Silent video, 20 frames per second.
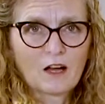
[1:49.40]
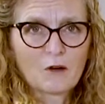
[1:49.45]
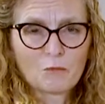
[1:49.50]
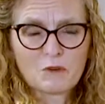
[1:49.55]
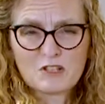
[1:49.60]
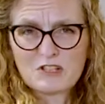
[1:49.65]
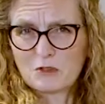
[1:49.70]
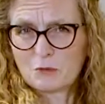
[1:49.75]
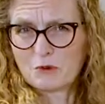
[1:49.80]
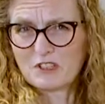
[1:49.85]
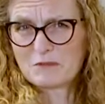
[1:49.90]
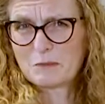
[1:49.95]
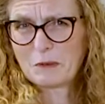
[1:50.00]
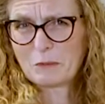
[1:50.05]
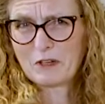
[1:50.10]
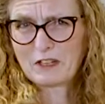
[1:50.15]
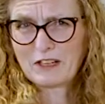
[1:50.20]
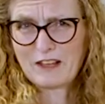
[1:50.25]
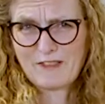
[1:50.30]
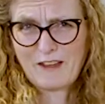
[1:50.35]
We don't want to be
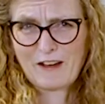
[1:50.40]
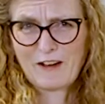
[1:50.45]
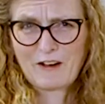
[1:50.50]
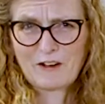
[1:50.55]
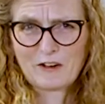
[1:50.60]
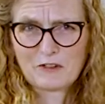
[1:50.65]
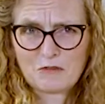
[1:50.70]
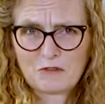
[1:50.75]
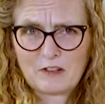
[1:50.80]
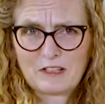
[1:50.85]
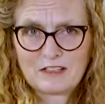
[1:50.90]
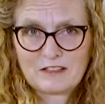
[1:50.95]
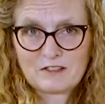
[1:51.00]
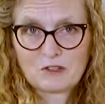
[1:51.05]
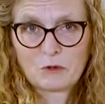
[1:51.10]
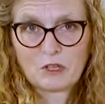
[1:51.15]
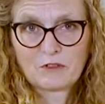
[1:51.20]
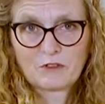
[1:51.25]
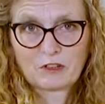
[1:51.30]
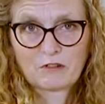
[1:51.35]
working that hard, really, do
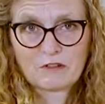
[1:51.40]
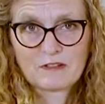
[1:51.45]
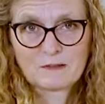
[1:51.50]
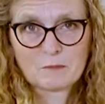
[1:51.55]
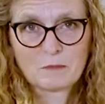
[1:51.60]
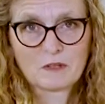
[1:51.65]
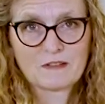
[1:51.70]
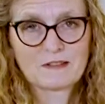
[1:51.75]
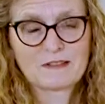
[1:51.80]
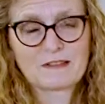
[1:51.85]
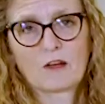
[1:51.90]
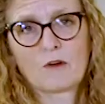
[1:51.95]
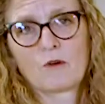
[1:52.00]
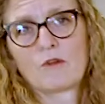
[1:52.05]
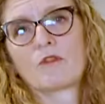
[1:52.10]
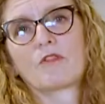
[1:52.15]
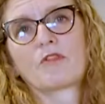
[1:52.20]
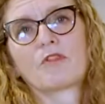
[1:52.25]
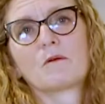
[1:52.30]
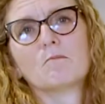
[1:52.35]
we, over Christmas? So
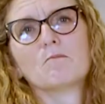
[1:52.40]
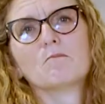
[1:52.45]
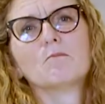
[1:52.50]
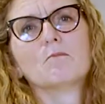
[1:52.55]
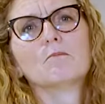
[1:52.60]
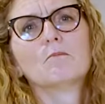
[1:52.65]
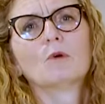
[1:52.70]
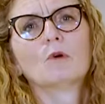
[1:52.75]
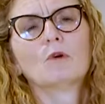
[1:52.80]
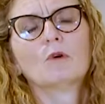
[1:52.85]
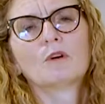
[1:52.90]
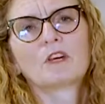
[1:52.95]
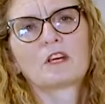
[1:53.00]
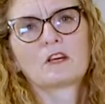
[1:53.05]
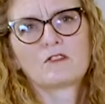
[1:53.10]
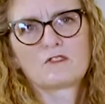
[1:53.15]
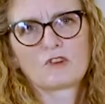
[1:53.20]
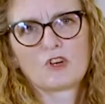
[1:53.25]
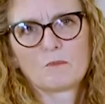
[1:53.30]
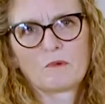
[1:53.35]
the more you can
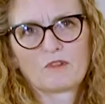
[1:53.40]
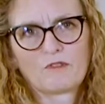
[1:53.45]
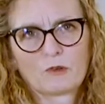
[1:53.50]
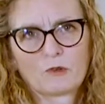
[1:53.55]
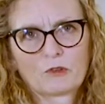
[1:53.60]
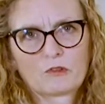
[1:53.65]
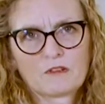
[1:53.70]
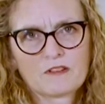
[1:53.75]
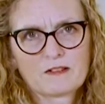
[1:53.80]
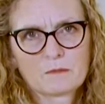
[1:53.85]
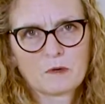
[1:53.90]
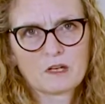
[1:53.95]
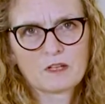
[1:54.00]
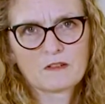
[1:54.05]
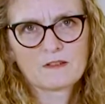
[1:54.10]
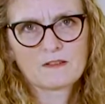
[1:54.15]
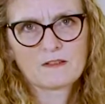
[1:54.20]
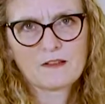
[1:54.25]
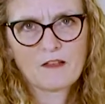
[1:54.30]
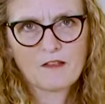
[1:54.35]
do before
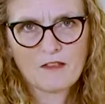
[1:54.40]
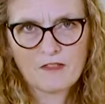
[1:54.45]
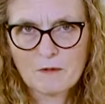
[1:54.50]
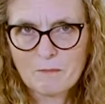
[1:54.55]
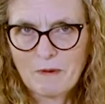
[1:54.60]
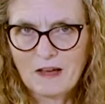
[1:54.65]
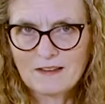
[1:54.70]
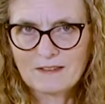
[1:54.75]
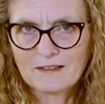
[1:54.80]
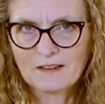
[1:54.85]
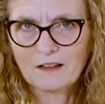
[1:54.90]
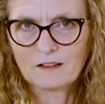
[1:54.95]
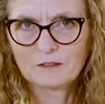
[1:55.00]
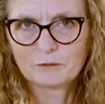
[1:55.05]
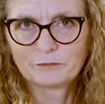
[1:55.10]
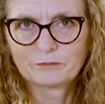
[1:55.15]
Christmas, the better.